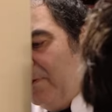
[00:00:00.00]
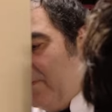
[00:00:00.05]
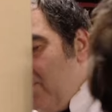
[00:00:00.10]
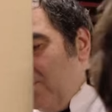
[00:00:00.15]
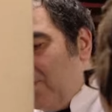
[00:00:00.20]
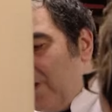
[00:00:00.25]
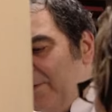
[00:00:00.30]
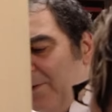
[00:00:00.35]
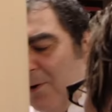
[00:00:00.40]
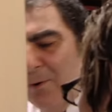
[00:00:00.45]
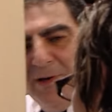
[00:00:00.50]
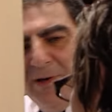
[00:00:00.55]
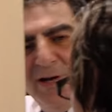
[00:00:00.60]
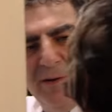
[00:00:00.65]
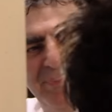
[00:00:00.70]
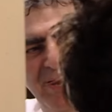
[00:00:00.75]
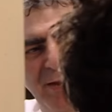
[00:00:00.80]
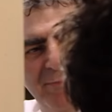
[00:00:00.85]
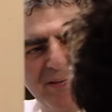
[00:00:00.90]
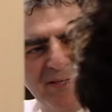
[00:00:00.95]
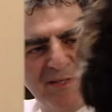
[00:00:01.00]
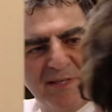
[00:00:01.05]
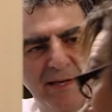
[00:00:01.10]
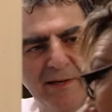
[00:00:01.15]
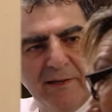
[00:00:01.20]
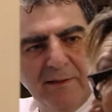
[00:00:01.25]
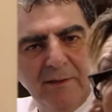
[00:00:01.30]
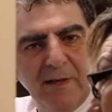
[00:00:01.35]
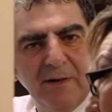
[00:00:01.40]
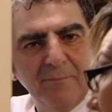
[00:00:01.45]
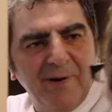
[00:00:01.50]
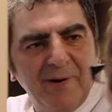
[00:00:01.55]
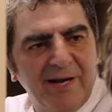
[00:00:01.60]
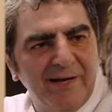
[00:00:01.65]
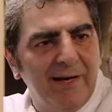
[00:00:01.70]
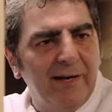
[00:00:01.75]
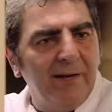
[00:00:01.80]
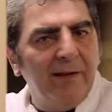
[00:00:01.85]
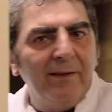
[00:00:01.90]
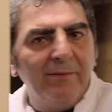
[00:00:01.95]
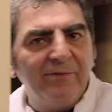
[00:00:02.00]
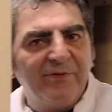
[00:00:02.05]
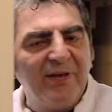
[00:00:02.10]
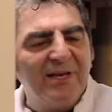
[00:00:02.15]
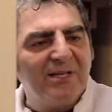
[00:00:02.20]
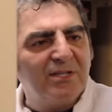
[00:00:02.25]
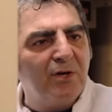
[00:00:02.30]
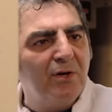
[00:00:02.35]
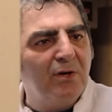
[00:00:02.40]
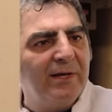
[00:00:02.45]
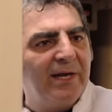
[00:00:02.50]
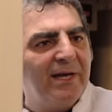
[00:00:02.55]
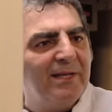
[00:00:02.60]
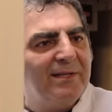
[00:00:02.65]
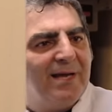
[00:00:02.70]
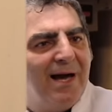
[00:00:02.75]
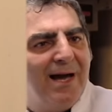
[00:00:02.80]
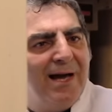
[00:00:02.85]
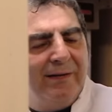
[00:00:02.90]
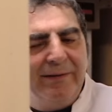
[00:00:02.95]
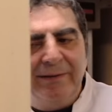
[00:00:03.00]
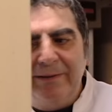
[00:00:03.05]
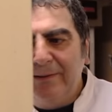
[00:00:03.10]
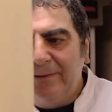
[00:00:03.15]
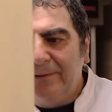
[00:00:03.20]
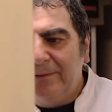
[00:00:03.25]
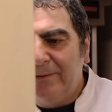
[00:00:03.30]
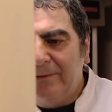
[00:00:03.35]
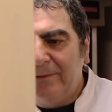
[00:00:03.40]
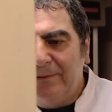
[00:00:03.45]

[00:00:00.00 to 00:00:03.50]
You don't want to let them have fucking control of things.